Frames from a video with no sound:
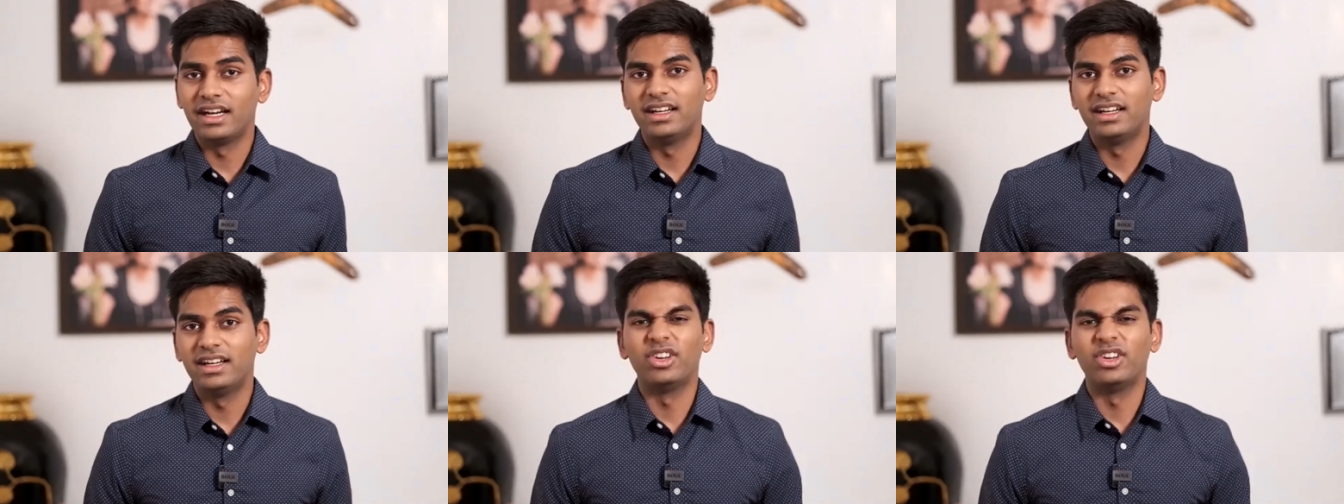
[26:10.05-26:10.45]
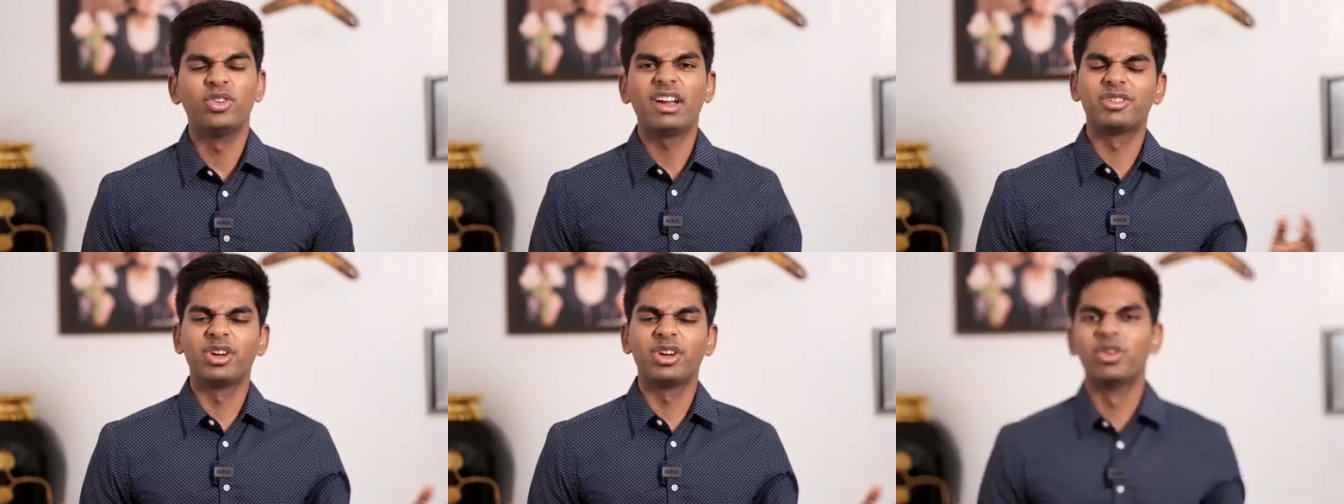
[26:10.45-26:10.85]
You don't have to
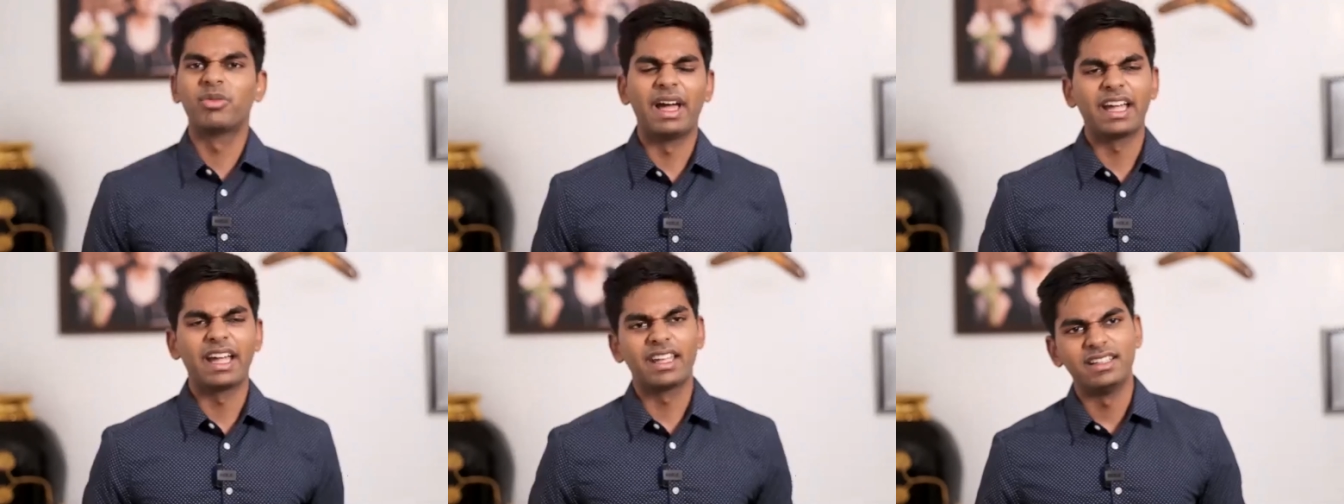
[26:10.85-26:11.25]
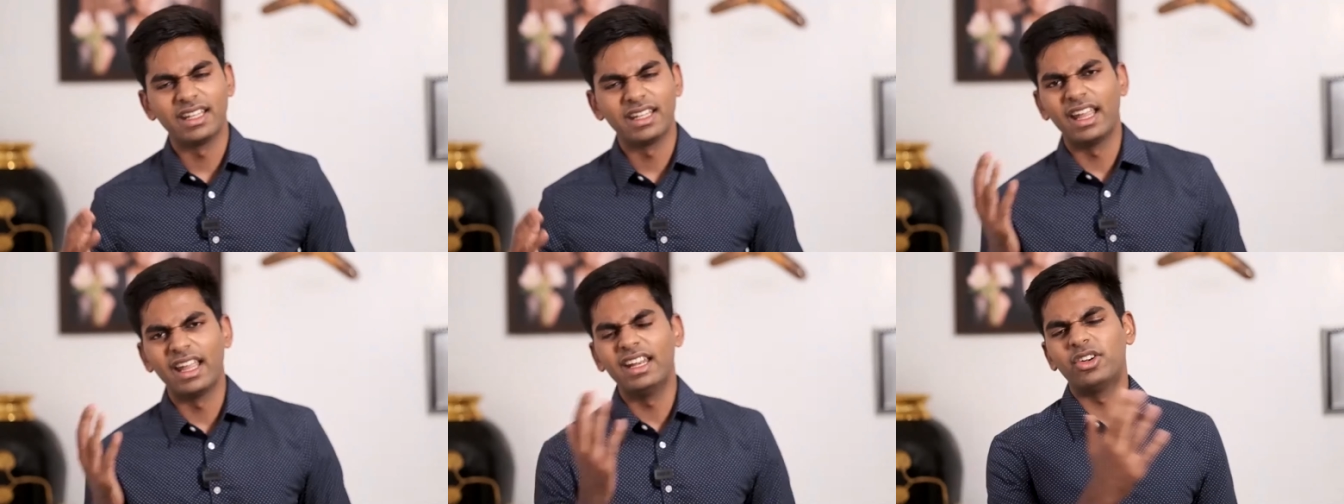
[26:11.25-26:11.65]
look back and say, I
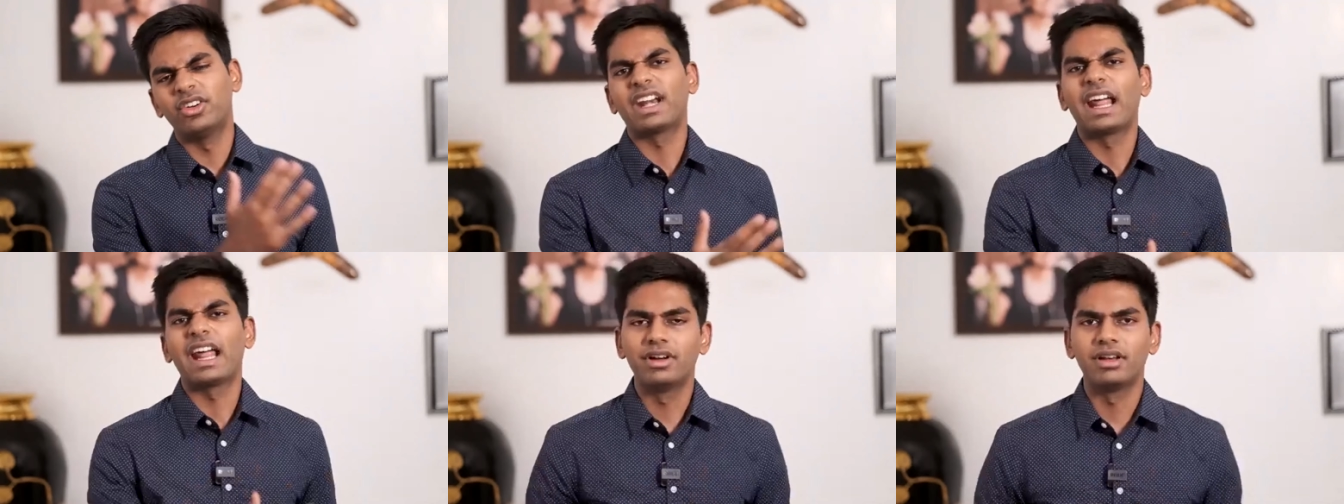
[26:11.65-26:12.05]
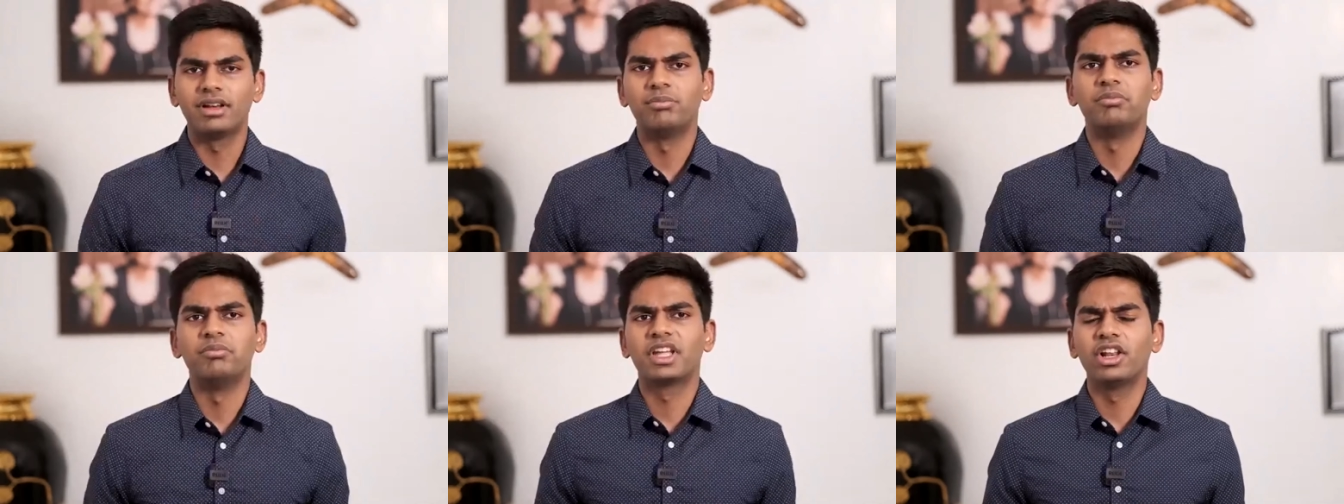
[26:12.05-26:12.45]
need to travel
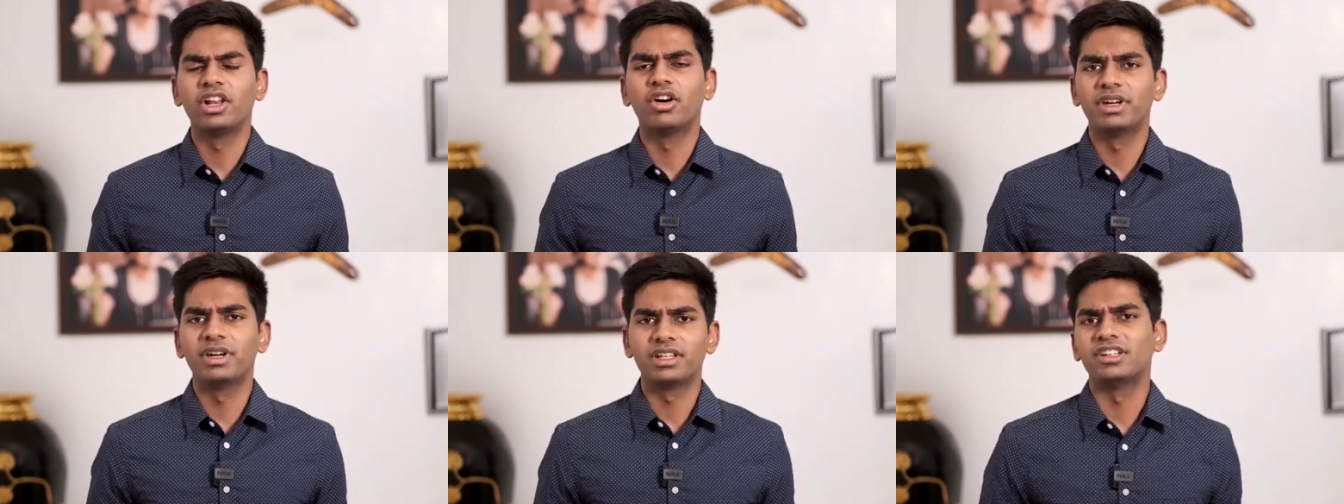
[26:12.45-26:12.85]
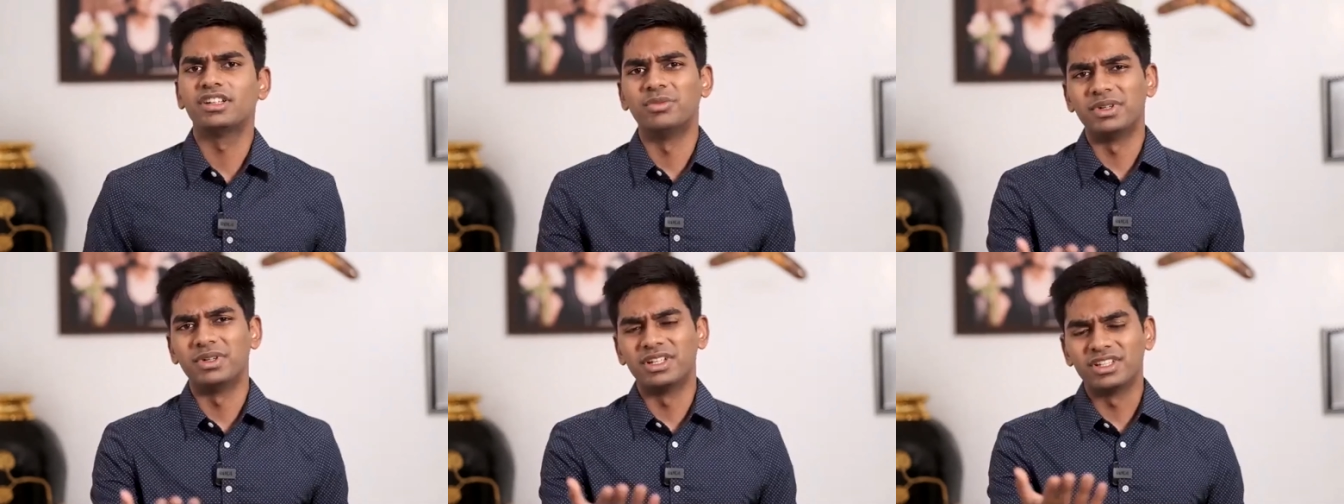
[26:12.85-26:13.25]
kilometers and
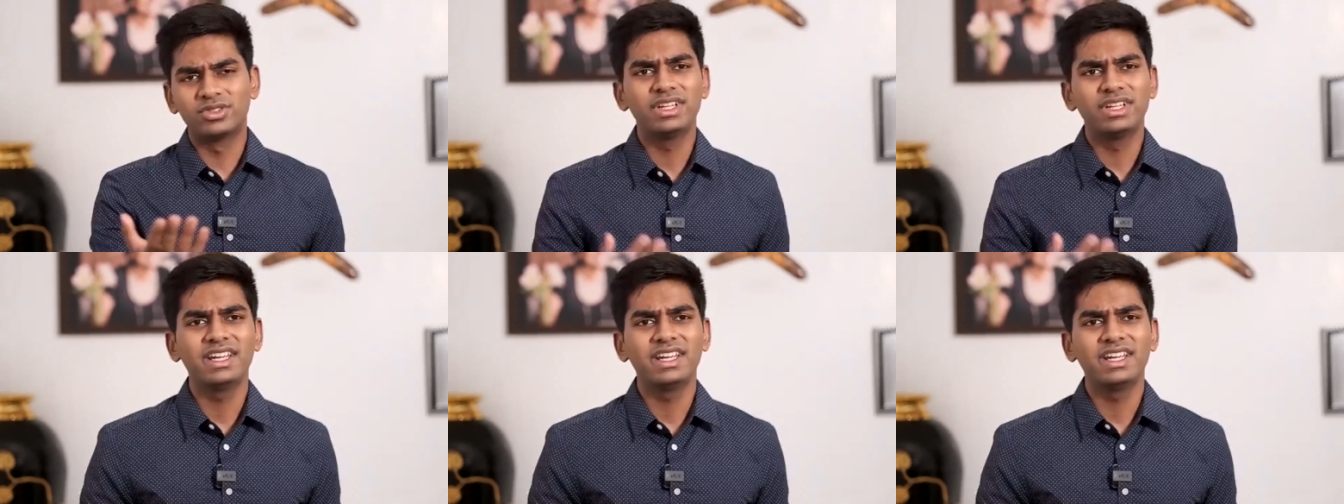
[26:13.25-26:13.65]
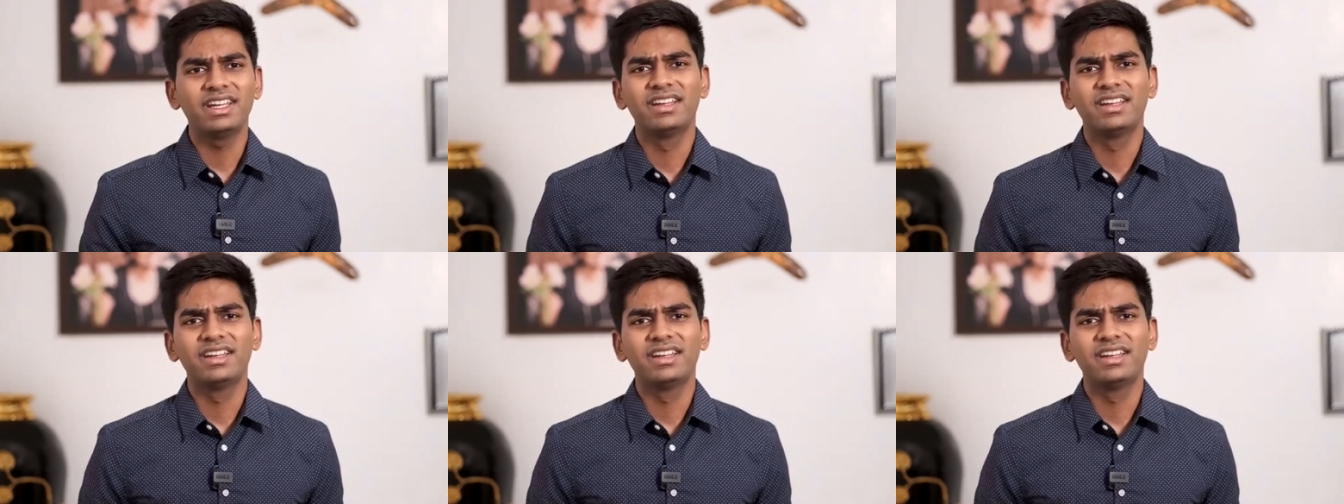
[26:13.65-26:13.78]
kilometers. Today,